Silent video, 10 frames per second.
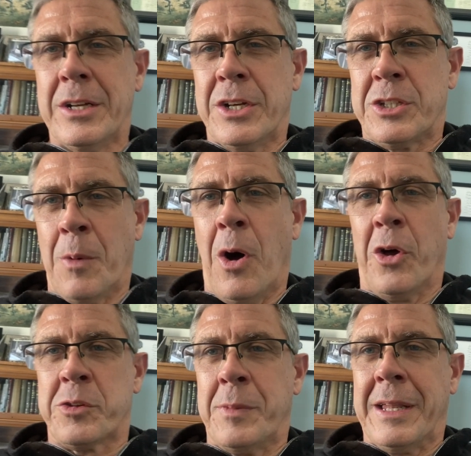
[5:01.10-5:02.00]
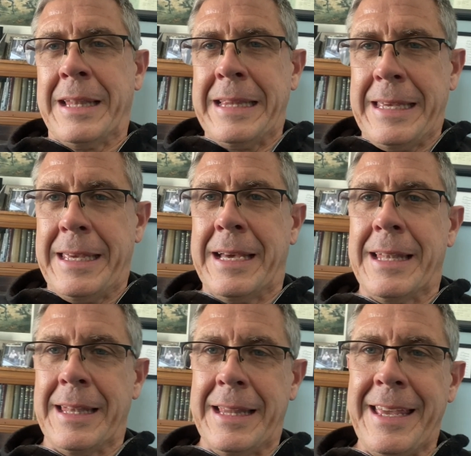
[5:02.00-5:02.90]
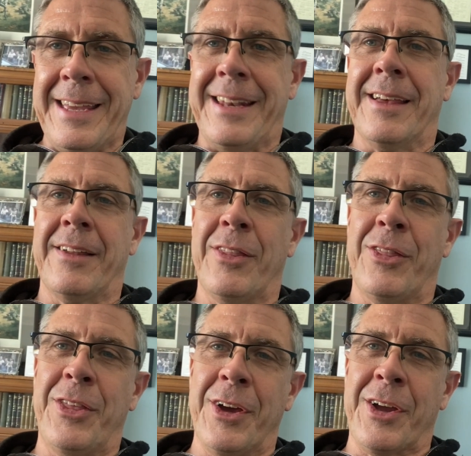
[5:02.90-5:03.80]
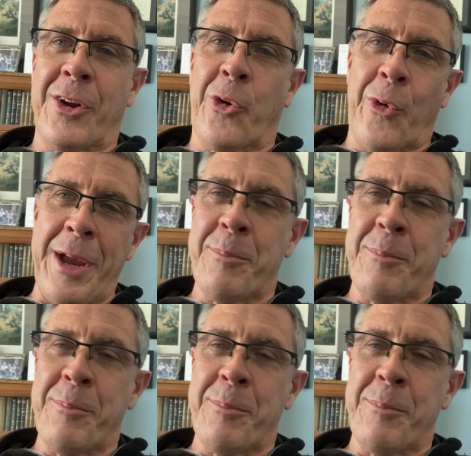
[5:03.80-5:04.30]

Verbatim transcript: to ultimately lead the Great